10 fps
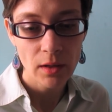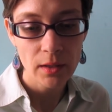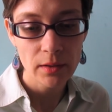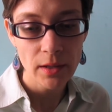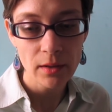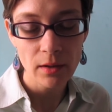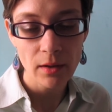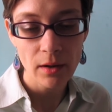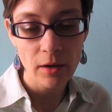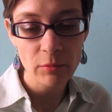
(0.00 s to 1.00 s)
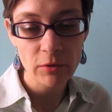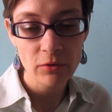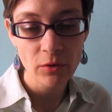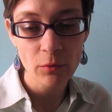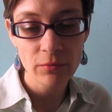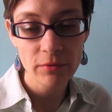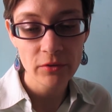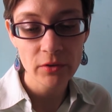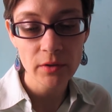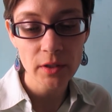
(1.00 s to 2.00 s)
and heck I've been so
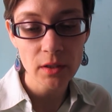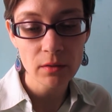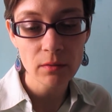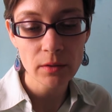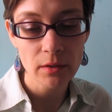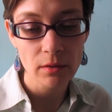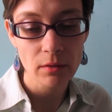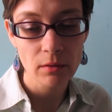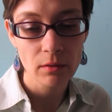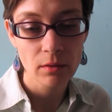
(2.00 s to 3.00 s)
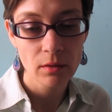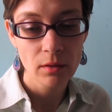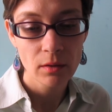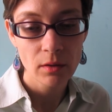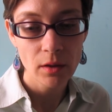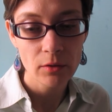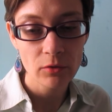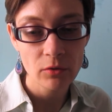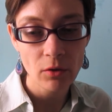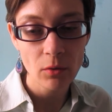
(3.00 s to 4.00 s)
physically ill here and
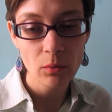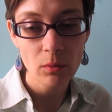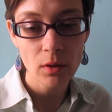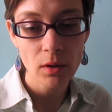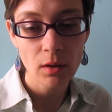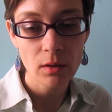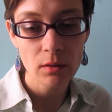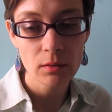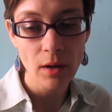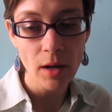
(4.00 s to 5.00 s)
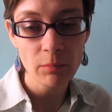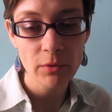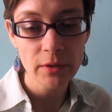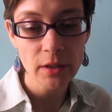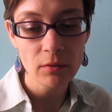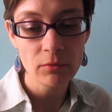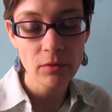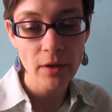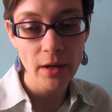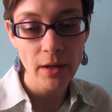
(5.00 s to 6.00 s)
so not believed
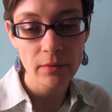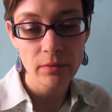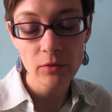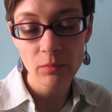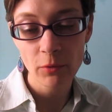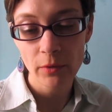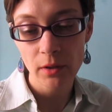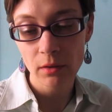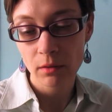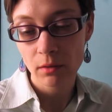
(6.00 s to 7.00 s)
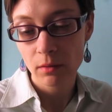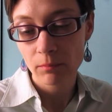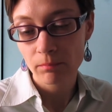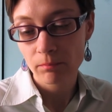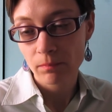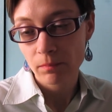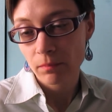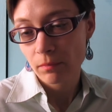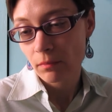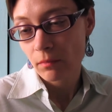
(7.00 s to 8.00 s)
that at this point
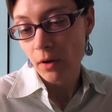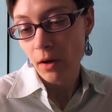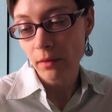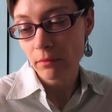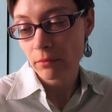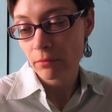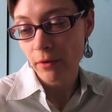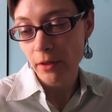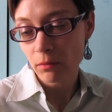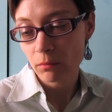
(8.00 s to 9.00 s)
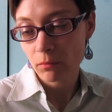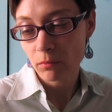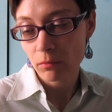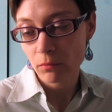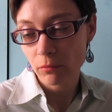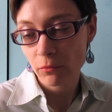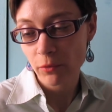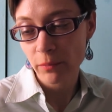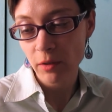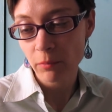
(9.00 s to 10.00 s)
I'll even fight for
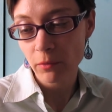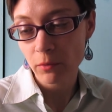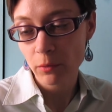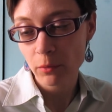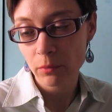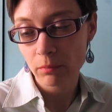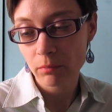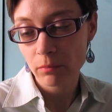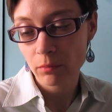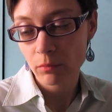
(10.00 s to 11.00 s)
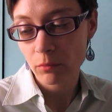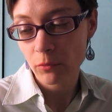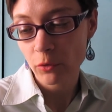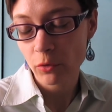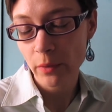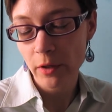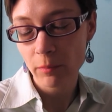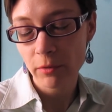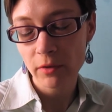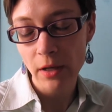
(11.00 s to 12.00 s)
people who swear
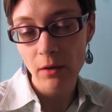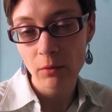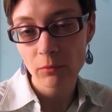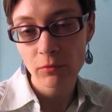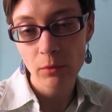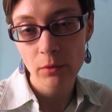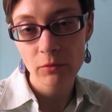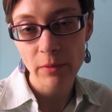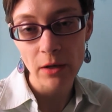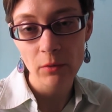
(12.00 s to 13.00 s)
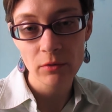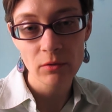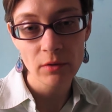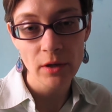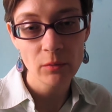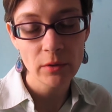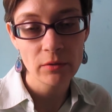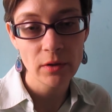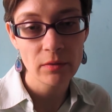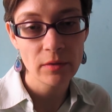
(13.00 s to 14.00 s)
up and down, forwards, backwards, and sideways
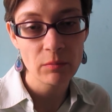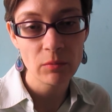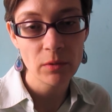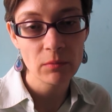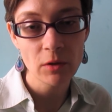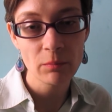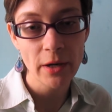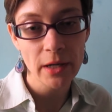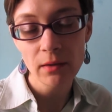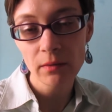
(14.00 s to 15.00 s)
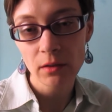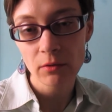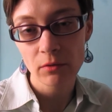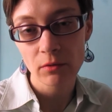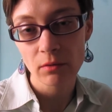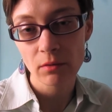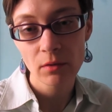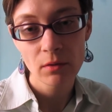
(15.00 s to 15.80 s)
that they've been beamed up by aliens, and